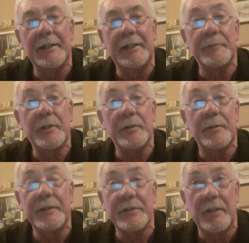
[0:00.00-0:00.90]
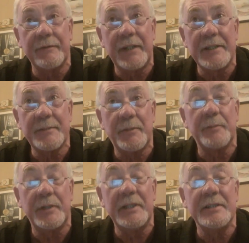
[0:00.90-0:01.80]
I don't know if he's on Facebook,
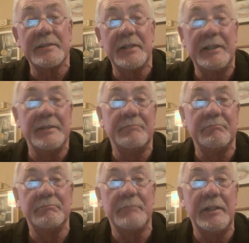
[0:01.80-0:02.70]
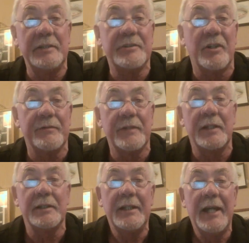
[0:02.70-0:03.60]
but he sort of
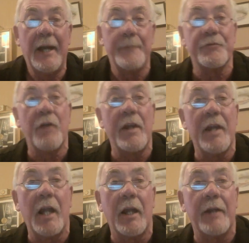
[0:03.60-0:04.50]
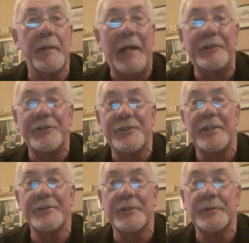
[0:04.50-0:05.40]
helps run a lot of the matches
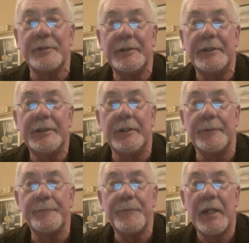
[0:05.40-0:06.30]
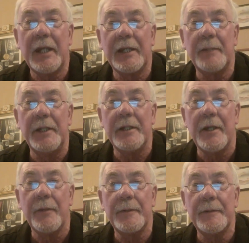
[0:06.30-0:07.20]
there. So that could be
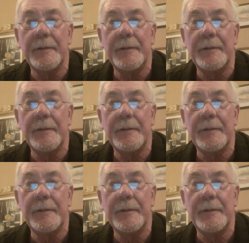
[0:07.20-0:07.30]
another one.